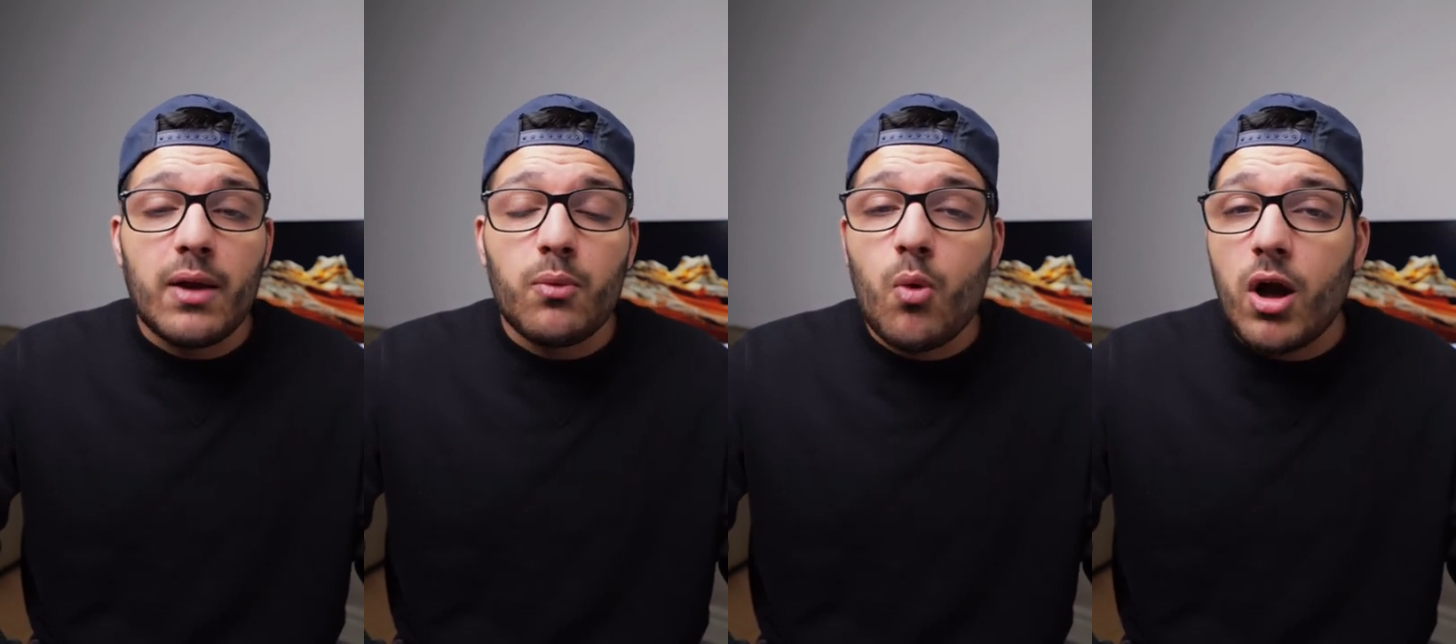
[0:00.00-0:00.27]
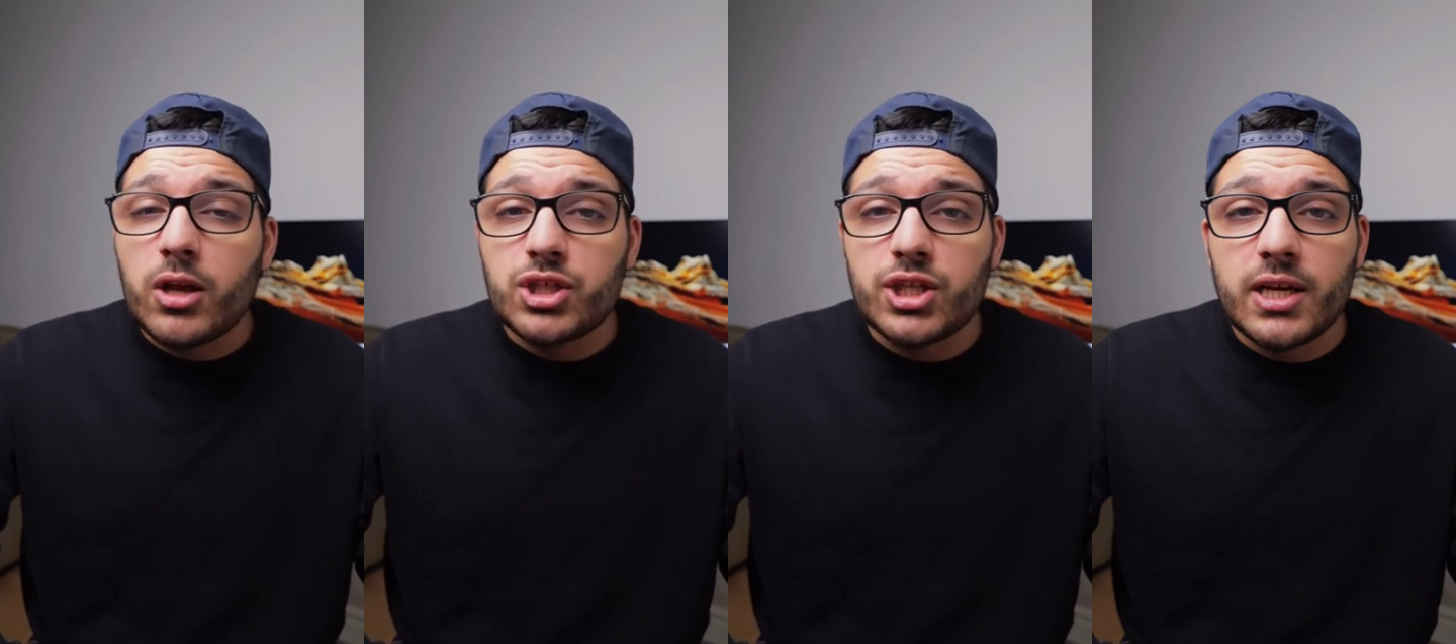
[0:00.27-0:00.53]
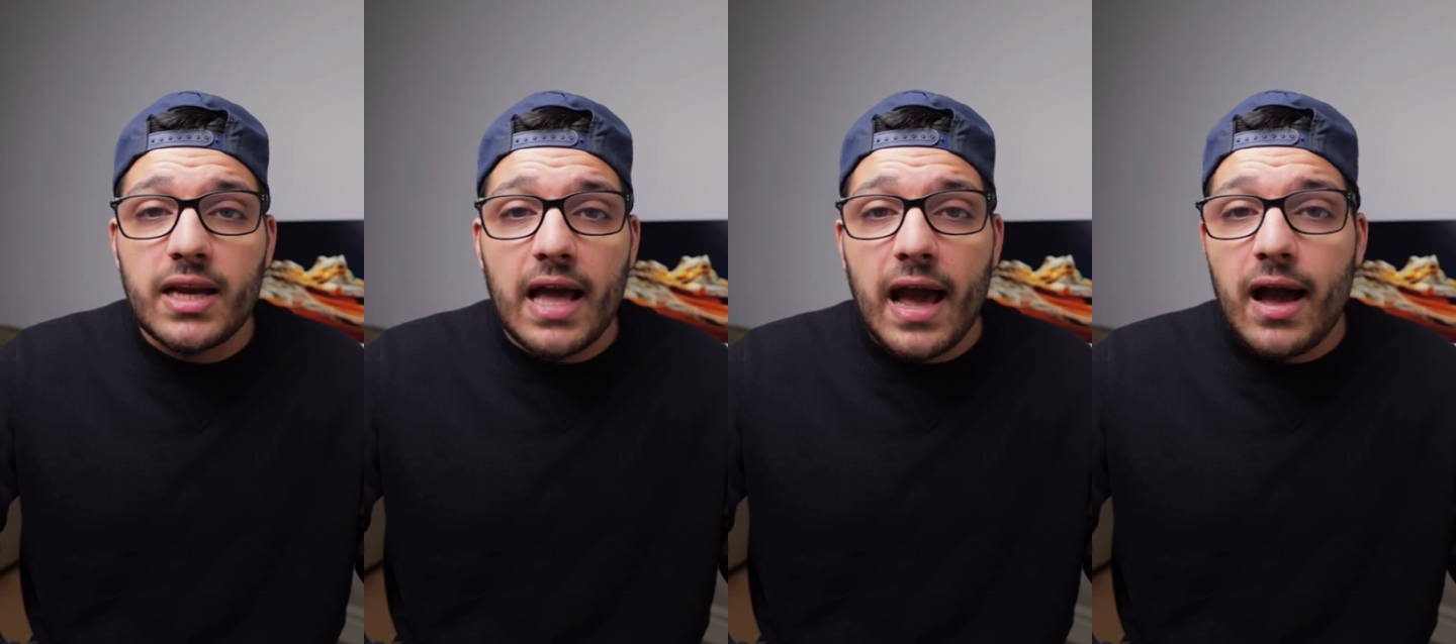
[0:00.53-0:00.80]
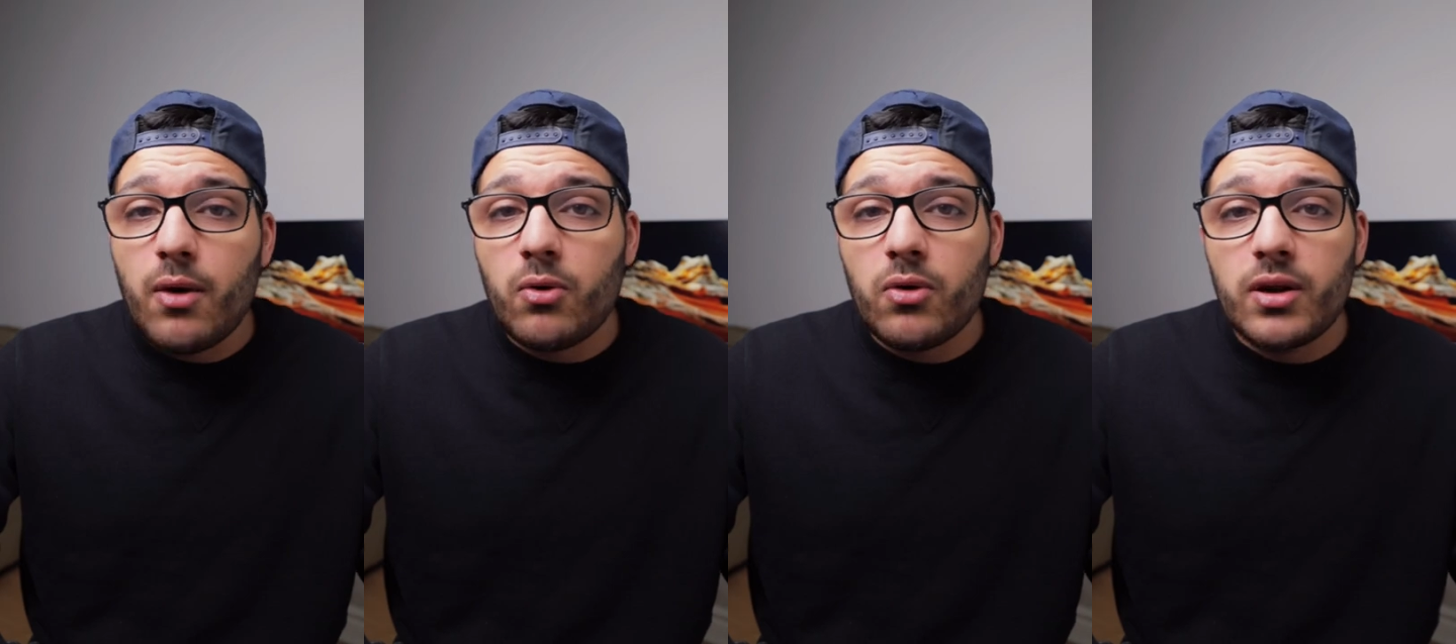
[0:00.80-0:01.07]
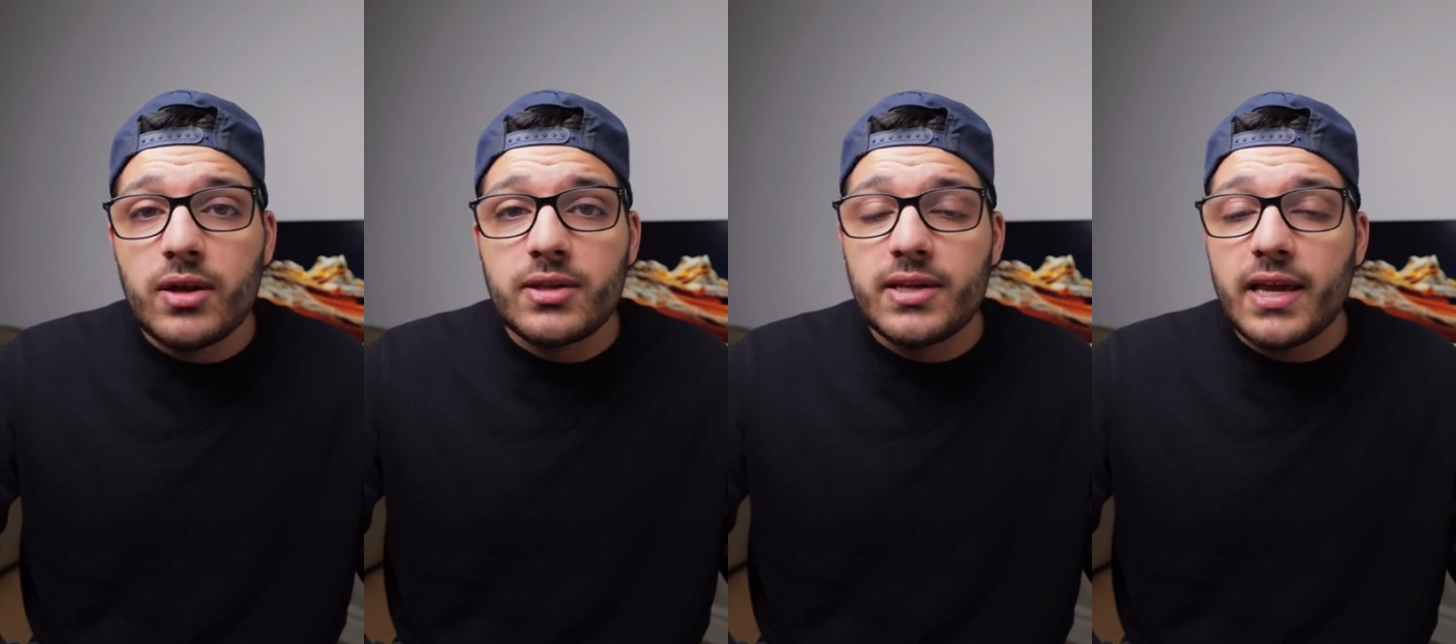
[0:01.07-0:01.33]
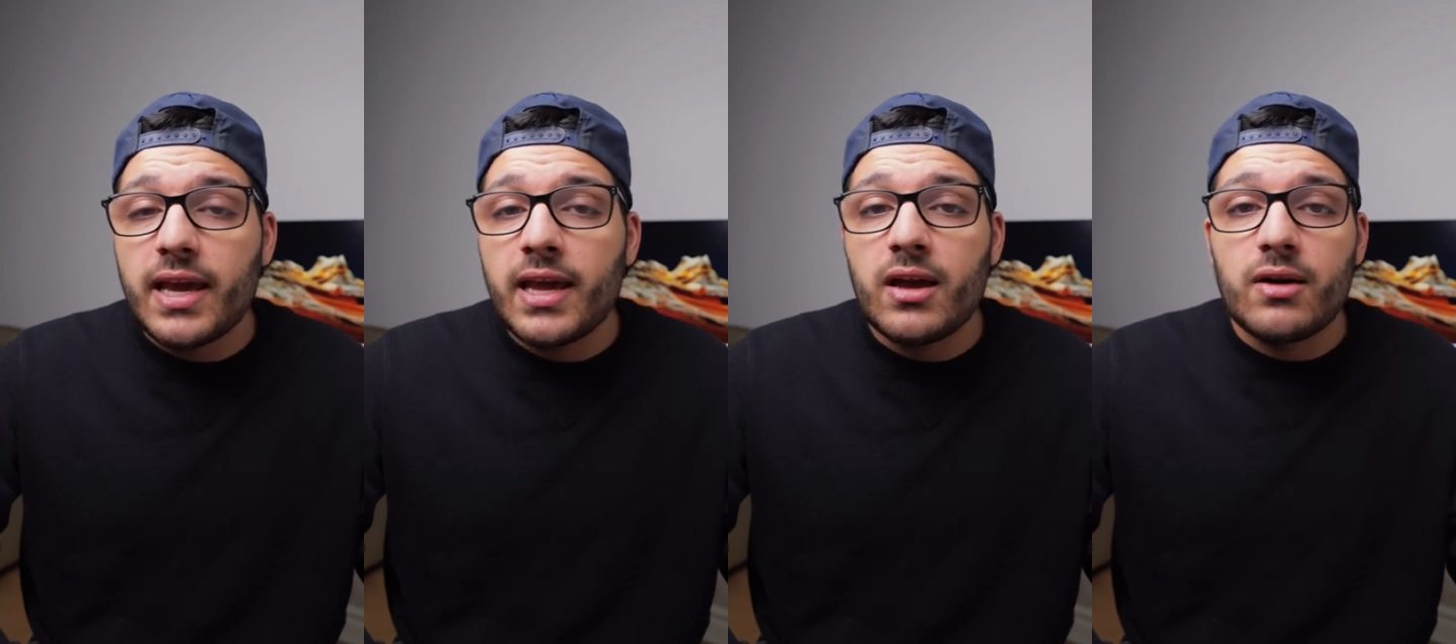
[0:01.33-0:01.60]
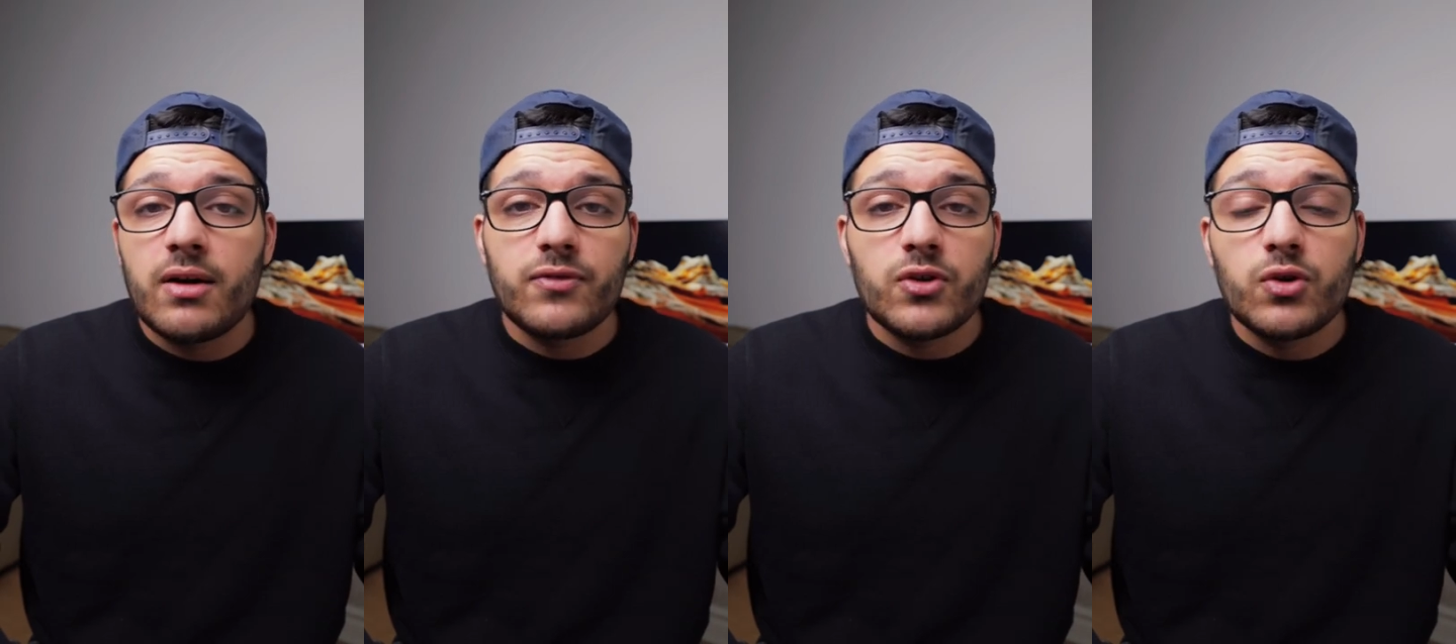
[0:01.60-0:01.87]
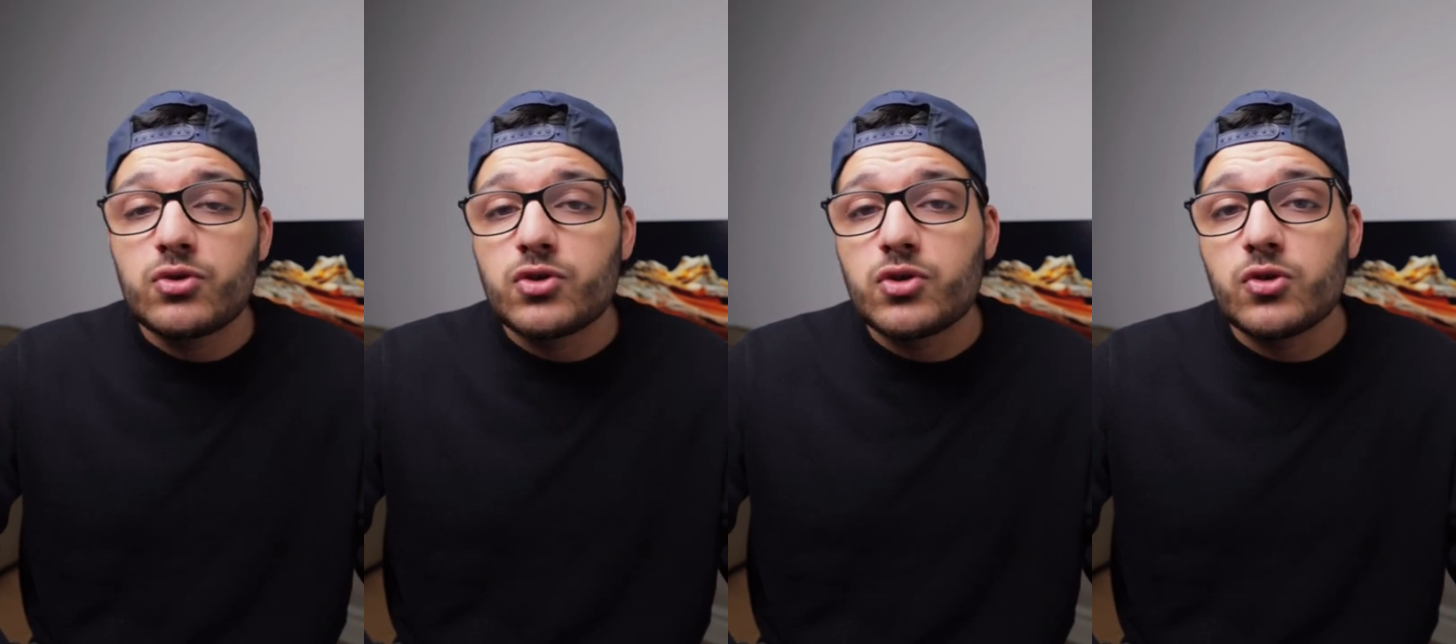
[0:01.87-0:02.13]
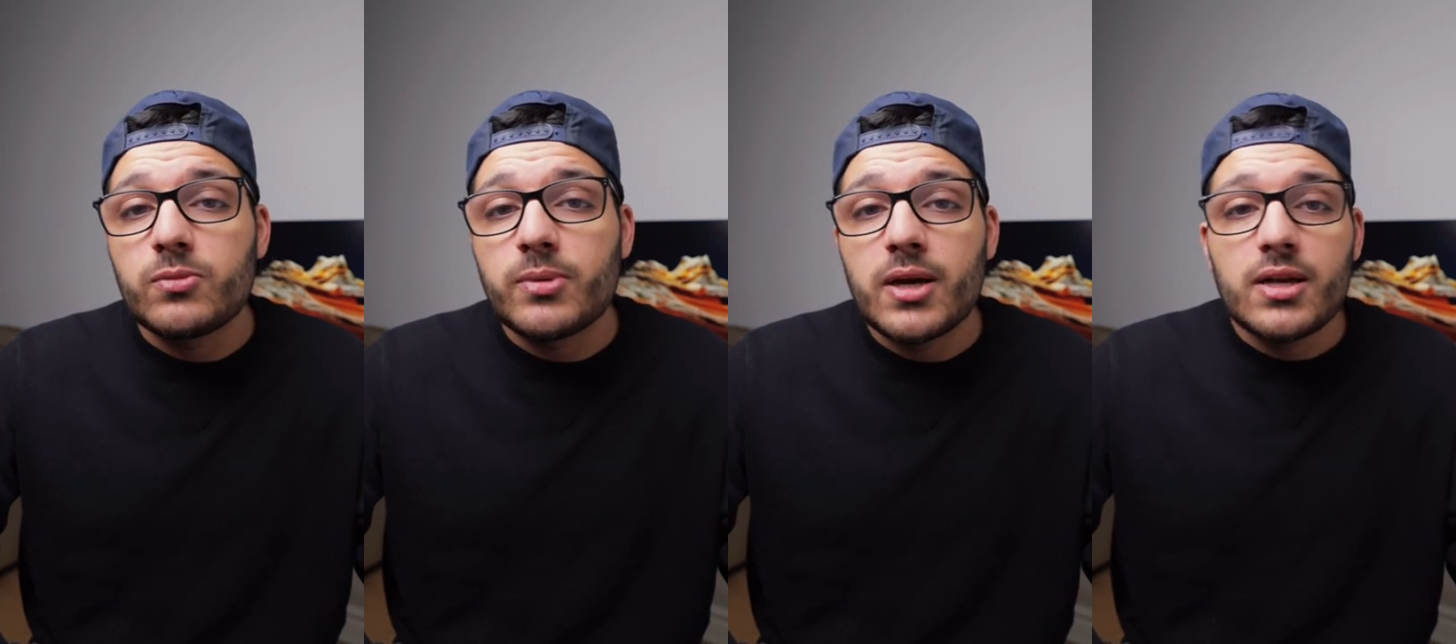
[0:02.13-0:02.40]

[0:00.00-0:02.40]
and watching an hour a day of YouTube